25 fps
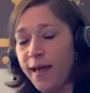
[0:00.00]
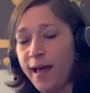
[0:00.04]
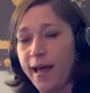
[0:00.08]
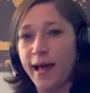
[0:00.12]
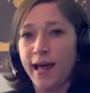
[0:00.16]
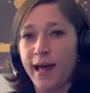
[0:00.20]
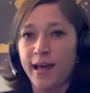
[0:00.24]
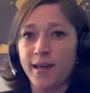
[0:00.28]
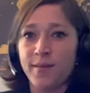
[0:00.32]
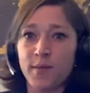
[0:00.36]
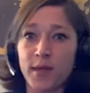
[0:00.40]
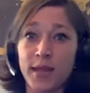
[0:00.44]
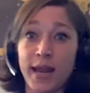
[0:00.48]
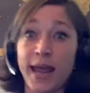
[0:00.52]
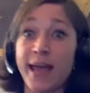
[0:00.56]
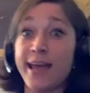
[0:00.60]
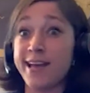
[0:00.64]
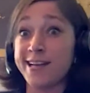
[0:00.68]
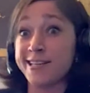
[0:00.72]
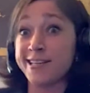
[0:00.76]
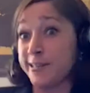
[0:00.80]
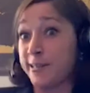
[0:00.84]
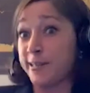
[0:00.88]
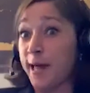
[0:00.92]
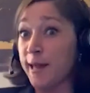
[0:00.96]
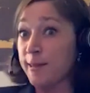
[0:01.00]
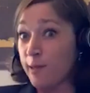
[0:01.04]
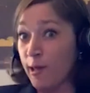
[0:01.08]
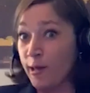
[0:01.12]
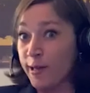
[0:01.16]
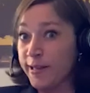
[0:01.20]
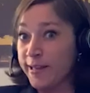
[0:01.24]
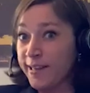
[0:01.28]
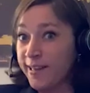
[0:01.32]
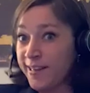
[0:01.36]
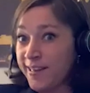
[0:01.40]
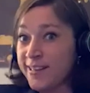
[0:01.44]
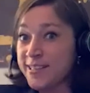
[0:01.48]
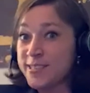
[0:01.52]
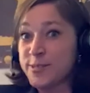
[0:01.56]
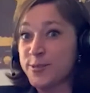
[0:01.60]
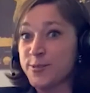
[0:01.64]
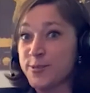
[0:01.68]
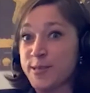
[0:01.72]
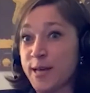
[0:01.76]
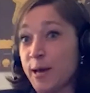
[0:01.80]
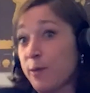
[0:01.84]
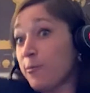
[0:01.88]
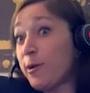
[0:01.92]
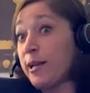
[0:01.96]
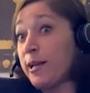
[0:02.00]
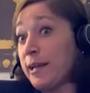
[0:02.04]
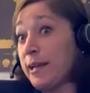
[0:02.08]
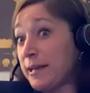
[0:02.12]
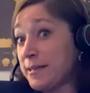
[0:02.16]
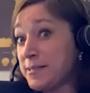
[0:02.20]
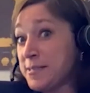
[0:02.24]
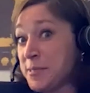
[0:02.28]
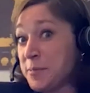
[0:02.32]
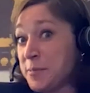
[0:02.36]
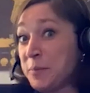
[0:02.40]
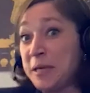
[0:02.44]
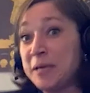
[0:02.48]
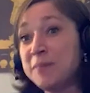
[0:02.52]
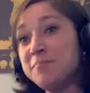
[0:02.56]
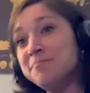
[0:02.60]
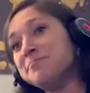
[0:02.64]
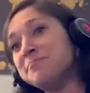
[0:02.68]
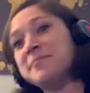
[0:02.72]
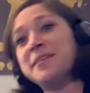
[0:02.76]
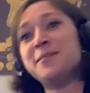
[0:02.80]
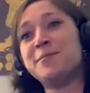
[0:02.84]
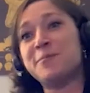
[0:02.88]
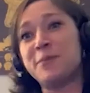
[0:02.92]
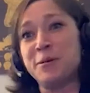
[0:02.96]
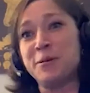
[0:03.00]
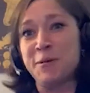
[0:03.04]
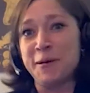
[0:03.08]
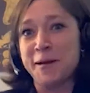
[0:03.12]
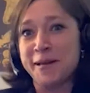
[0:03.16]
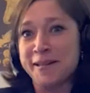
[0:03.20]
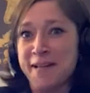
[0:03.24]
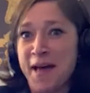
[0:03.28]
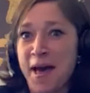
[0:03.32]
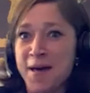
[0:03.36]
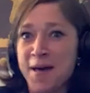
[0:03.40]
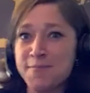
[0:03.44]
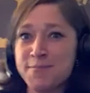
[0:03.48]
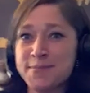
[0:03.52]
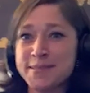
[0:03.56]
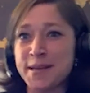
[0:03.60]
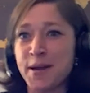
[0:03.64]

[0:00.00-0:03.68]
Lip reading: And I actually got lucky because you sat right next to me in WeWork Lab.